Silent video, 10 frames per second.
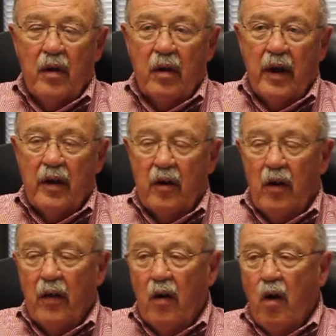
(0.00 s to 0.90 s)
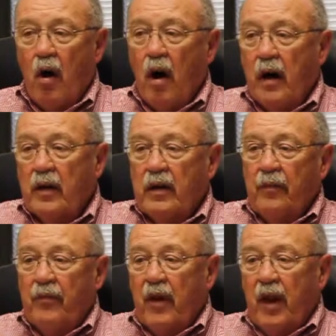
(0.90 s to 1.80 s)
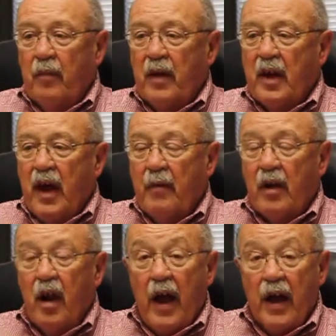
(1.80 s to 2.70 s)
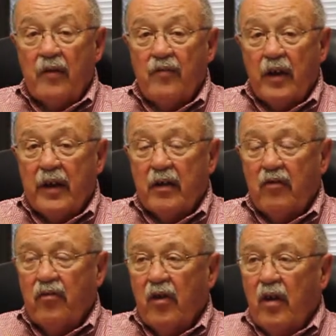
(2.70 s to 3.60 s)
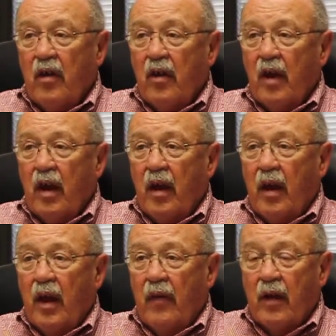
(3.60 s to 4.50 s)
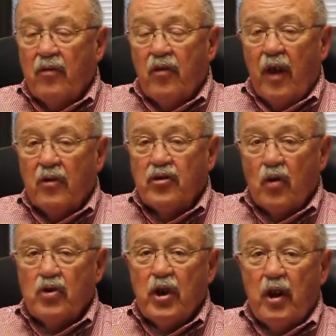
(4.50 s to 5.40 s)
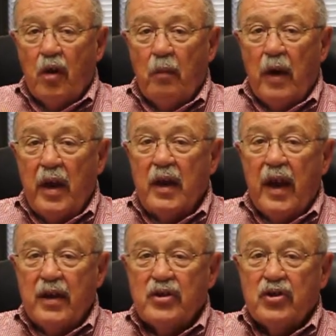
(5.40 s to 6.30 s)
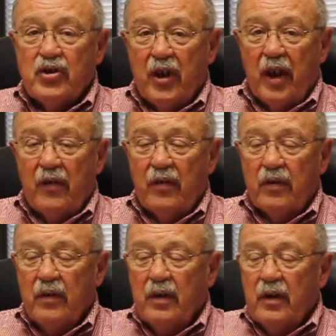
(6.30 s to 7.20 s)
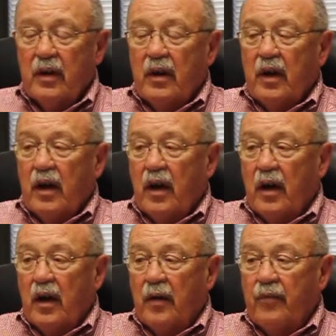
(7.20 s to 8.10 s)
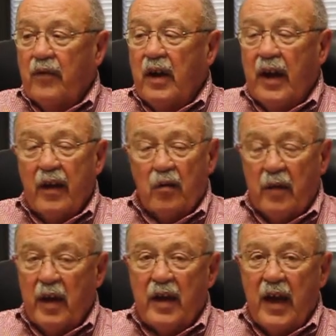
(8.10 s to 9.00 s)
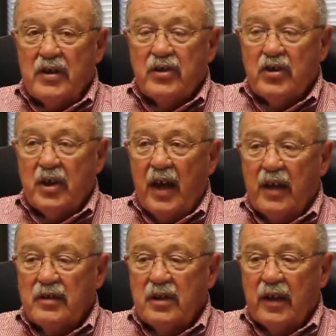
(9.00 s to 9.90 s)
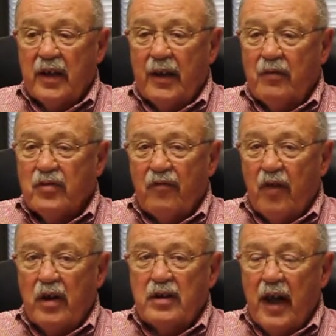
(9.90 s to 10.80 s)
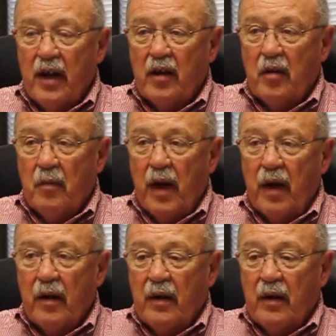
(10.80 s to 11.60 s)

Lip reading: landed on the law and became a client of Lincoln's, and they associated on many cases together. He handled many cases against Lincoln. He was a very talented man,